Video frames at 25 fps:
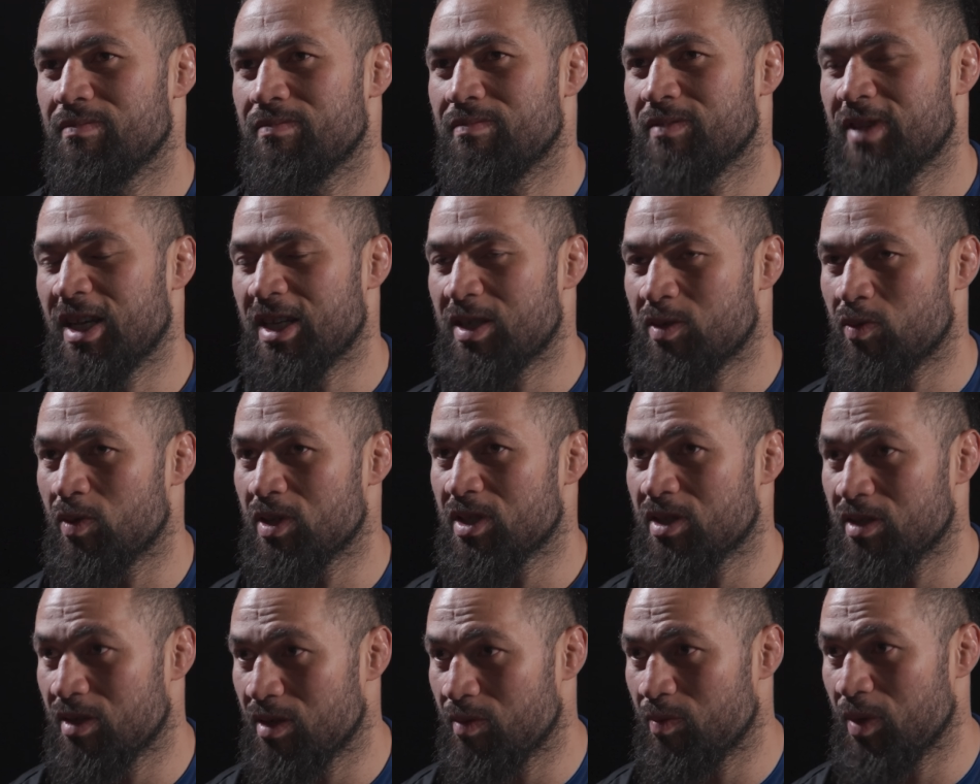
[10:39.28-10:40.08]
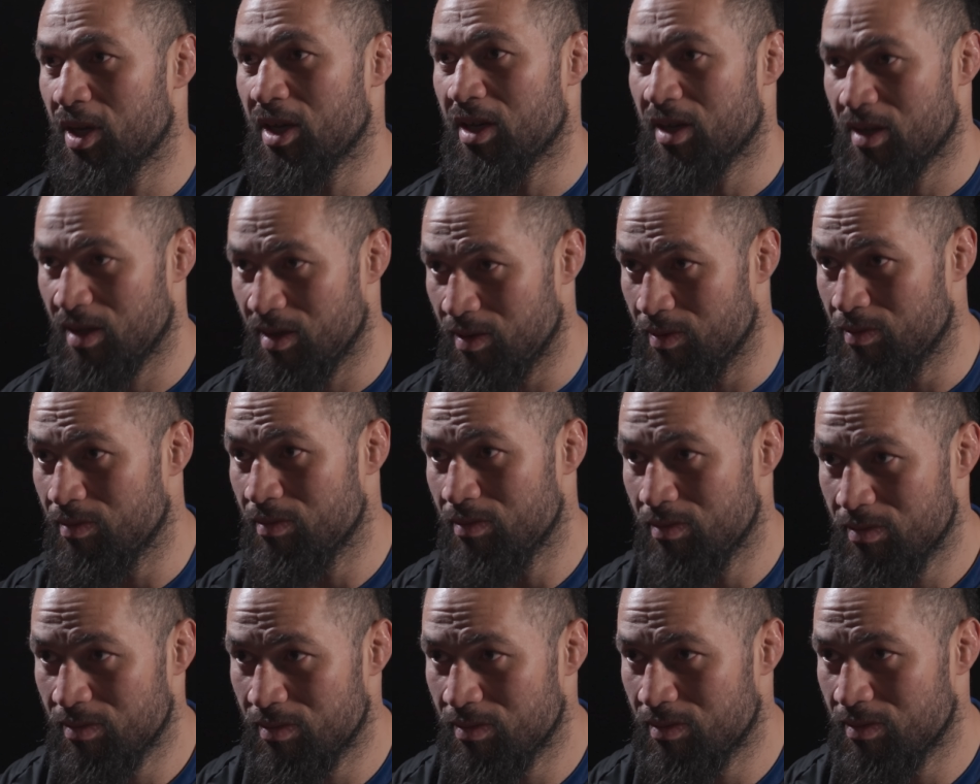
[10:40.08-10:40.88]
that's what's going to make him
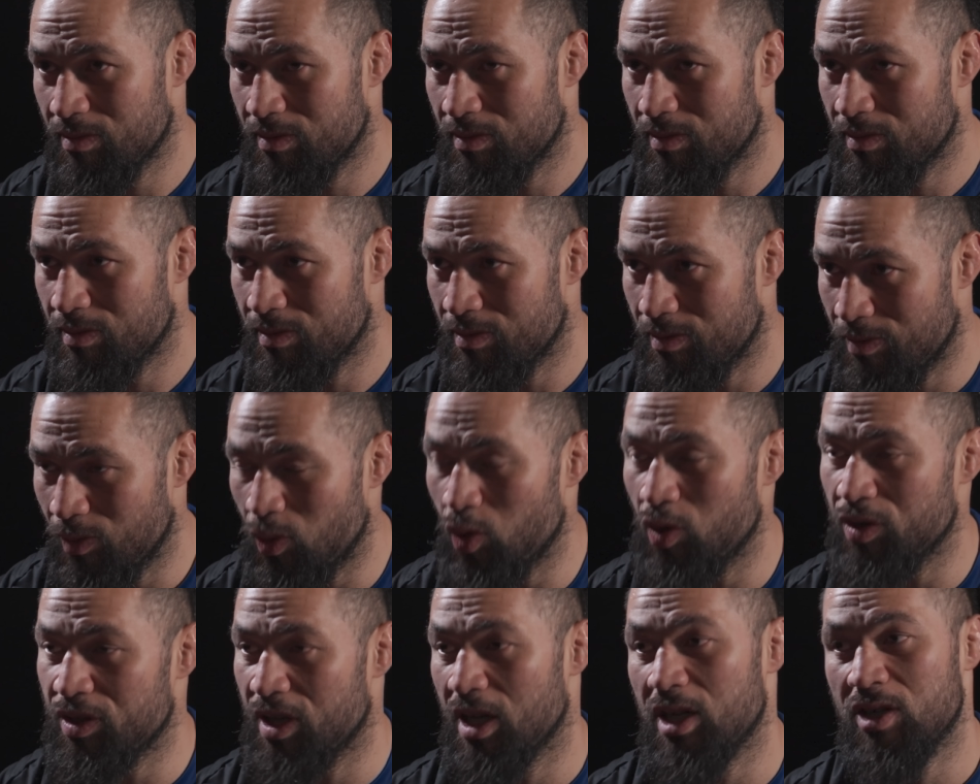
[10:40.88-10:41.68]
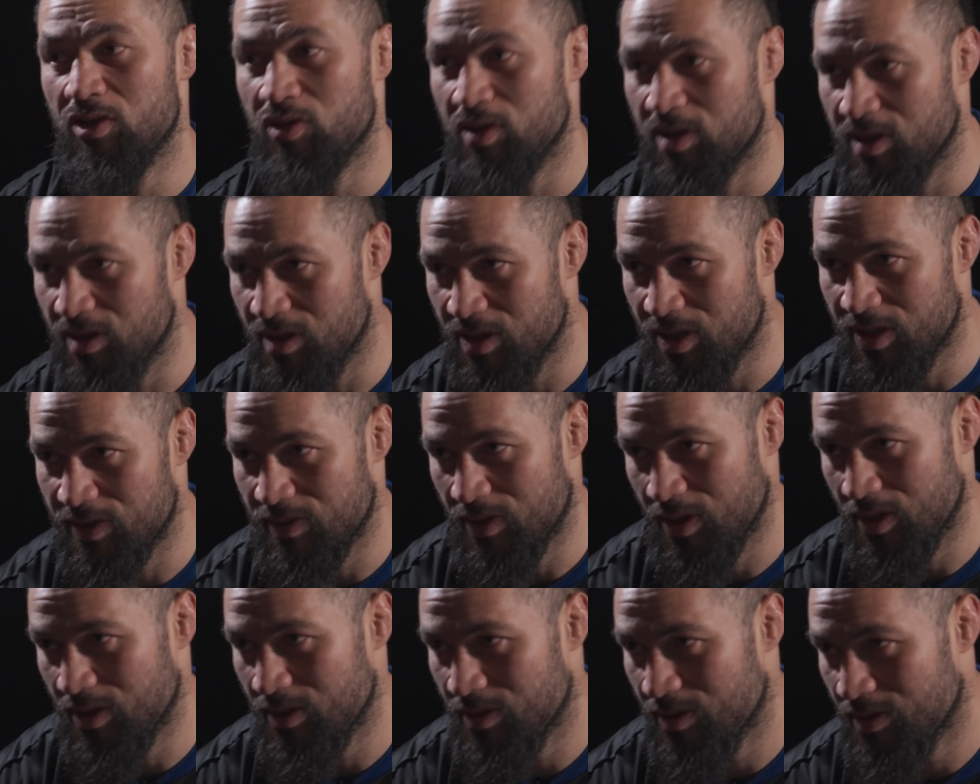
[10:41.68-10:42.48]
more dangerous in this
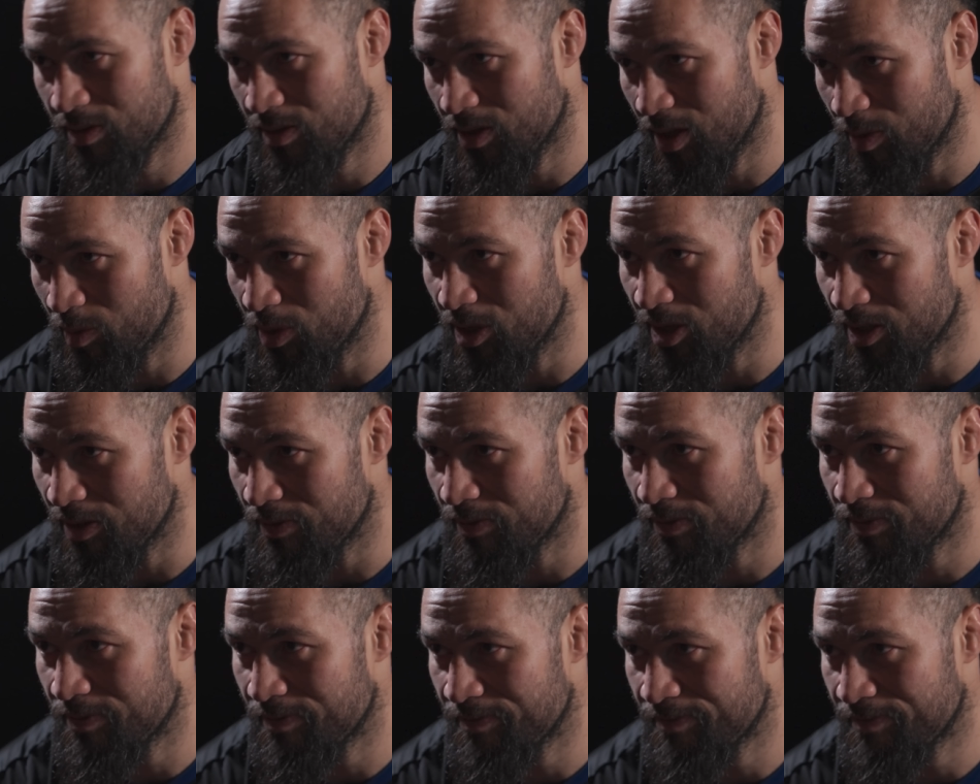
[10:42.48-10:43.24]
fight, I believe.